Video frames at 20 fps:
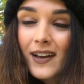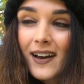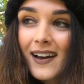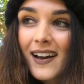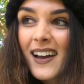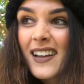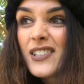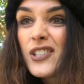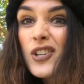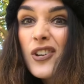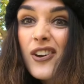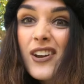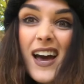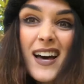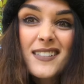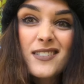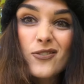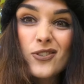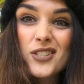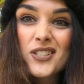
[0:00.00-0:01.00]
And you know,
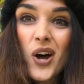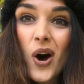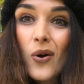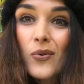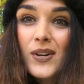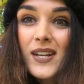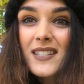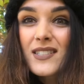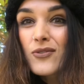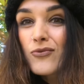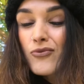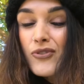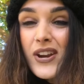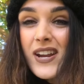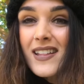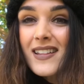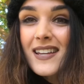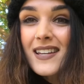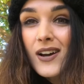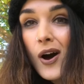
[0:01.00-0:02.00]
as a result, it's
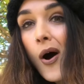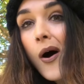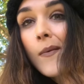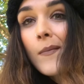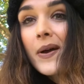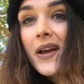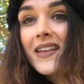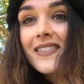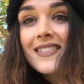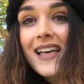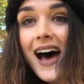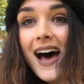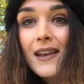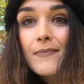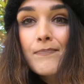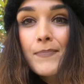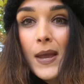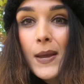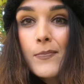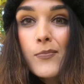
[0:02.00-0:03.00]
really common
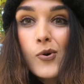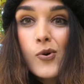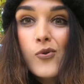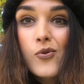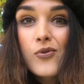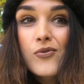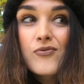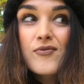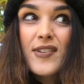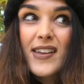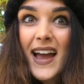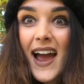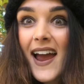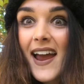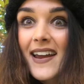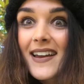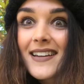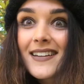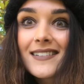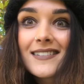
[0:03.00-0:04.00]
that people
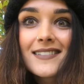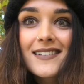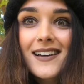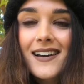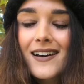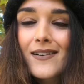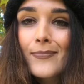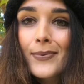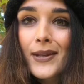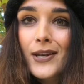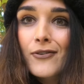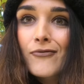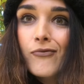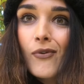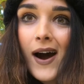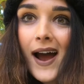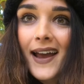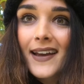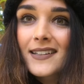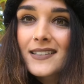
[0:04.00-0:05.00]
gain a bit of
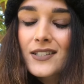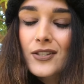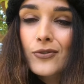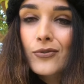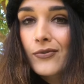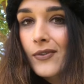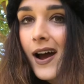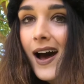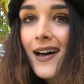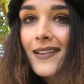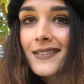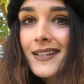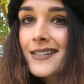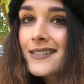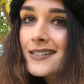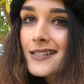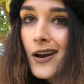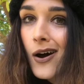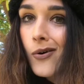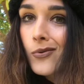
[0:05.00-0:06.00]
weight throughout
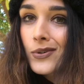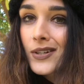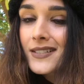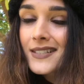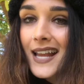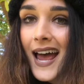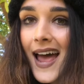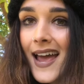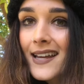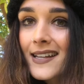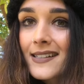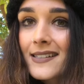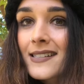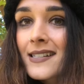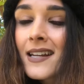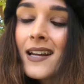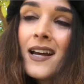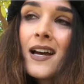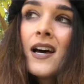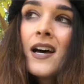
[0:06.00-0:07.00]
these colder days.
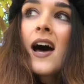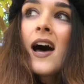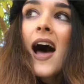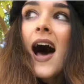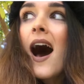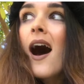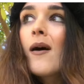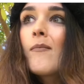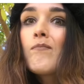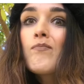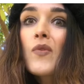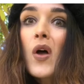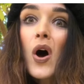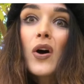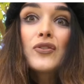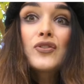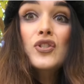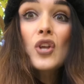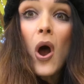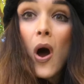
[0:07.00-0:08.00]
On
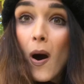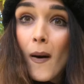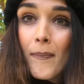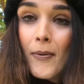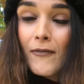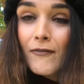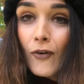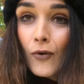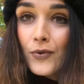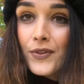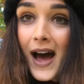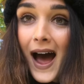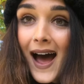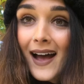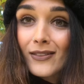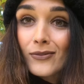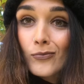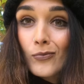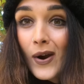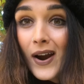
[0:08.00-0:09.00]
top of all
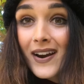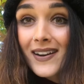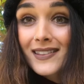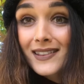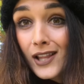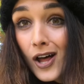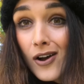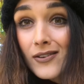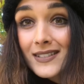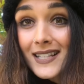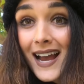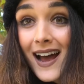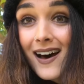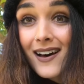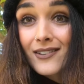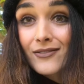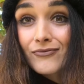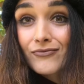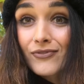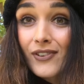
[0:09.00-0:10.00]
that, we're in
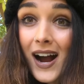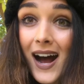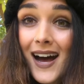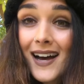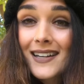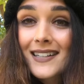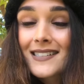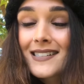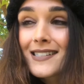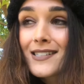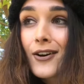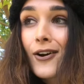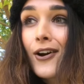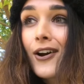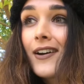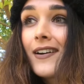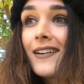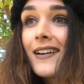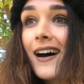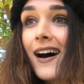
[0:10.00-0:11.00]
lockdown, right? So
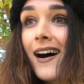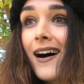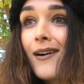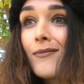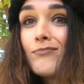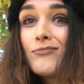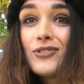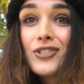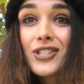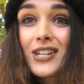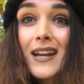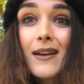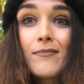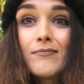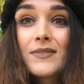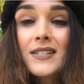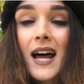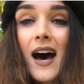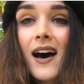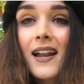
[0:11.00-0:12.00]

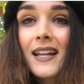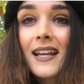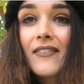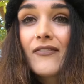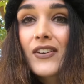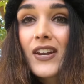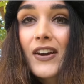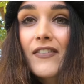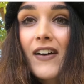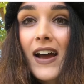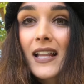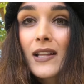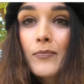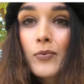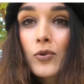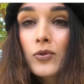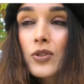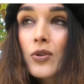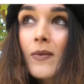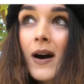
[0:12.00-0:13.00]
gyms aren't even
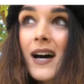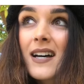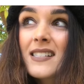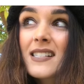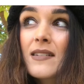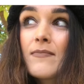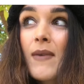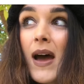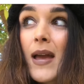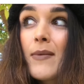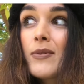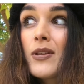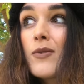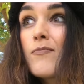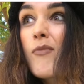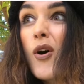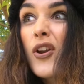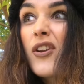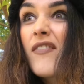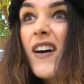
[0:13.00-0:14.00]
available to us, and maybe your
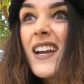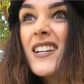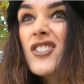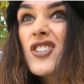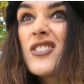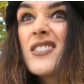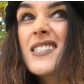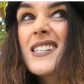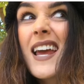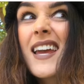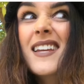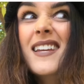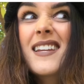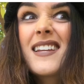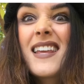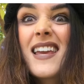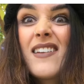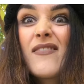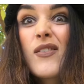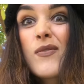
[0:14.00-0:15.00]
motivation's
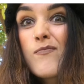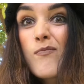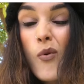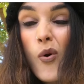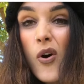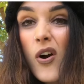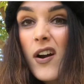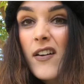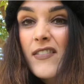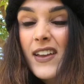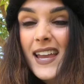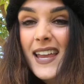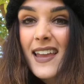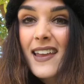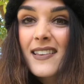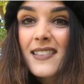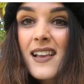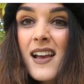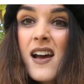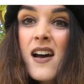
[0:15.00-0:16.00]
taken even more of a
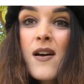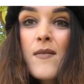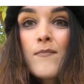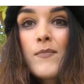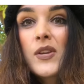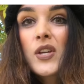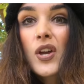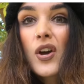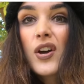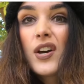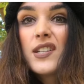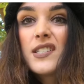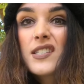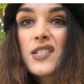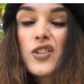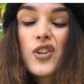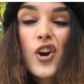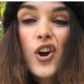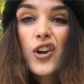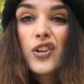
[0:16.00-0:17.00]
hit because,
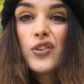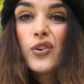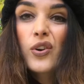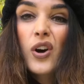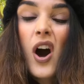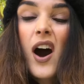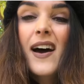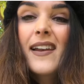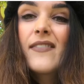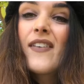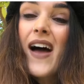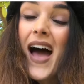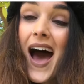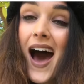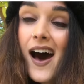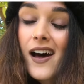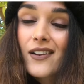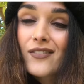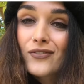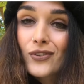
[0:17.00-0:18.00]
you know, you're kind of
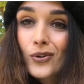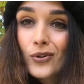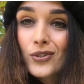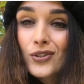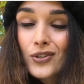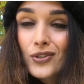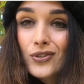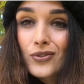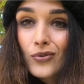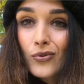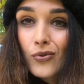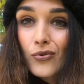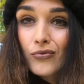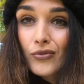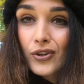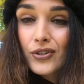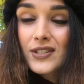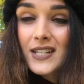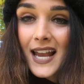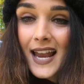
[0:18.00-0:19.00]
out of your usual
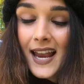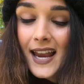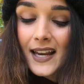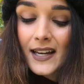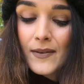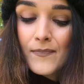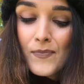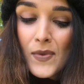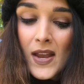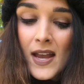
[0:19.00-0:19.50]
routine.